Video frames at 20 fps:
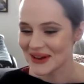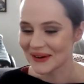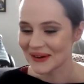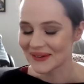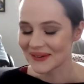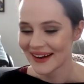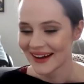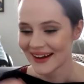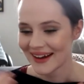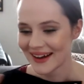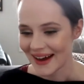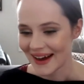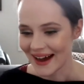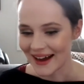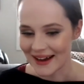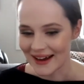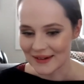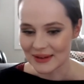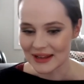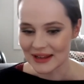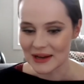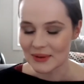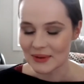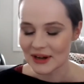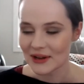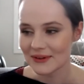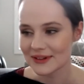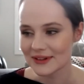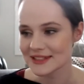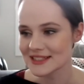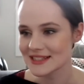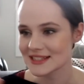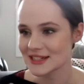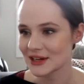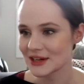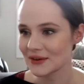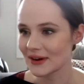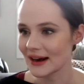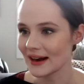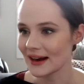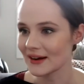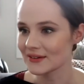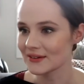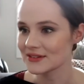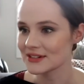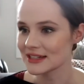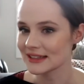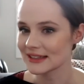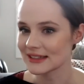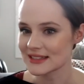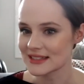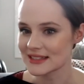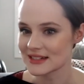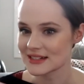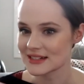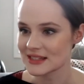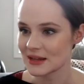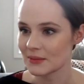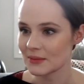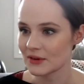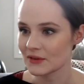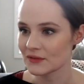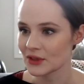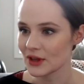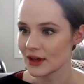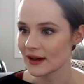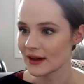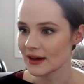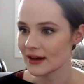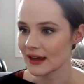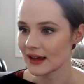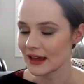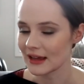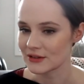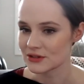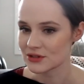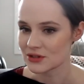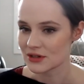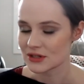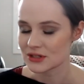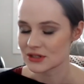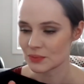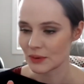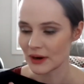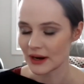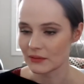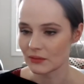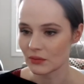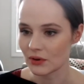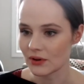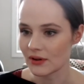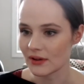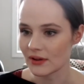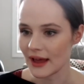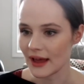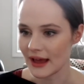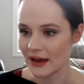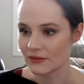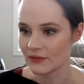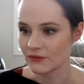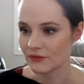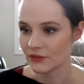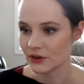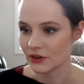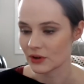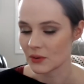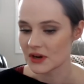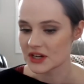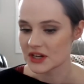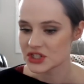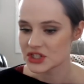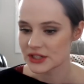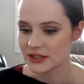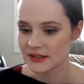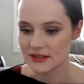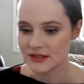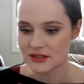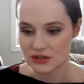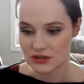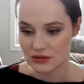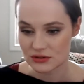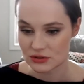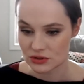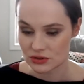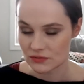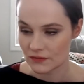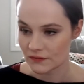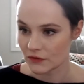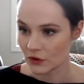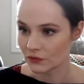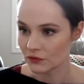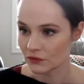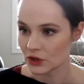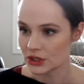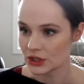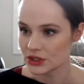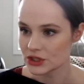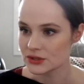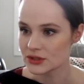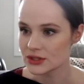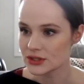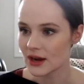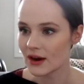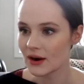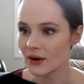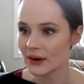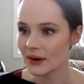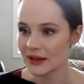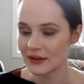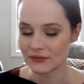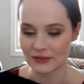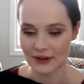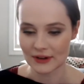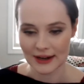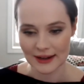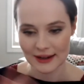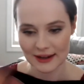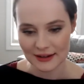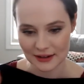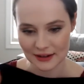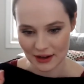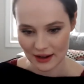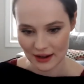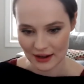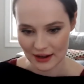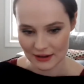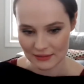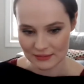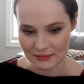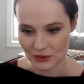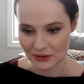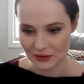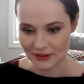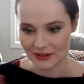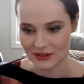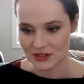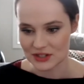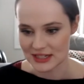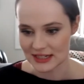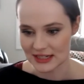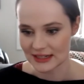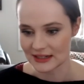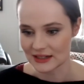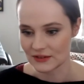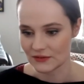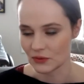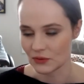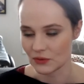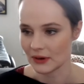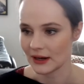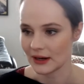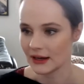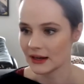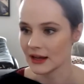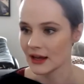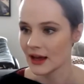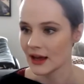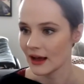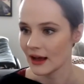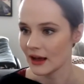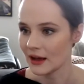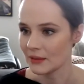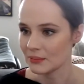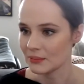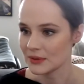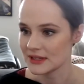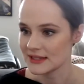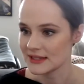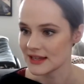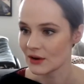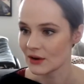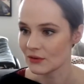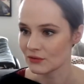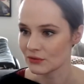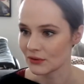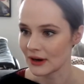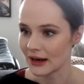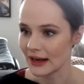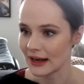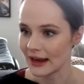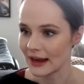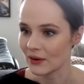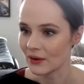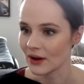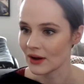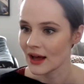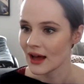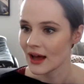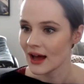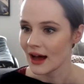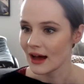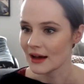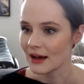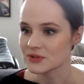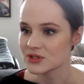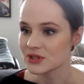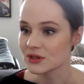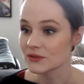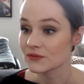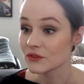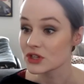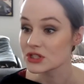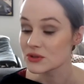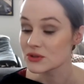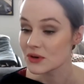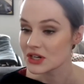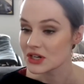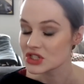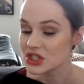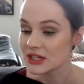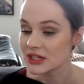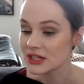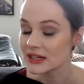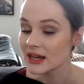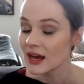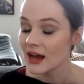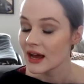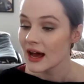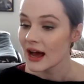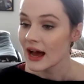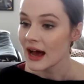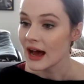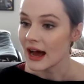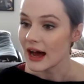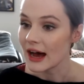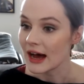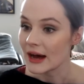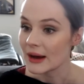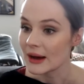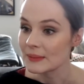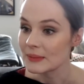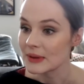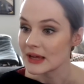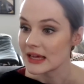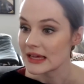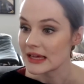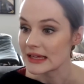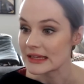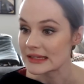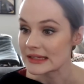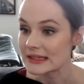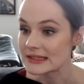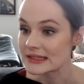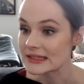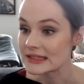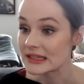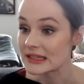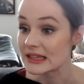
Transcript: um, anybody wants to stick around and listen to some of the answers Brian will have for the questions, feel free to do so. If not, um, totally understand if you want to um, peace out for right now. Um, sure. So the first question um, is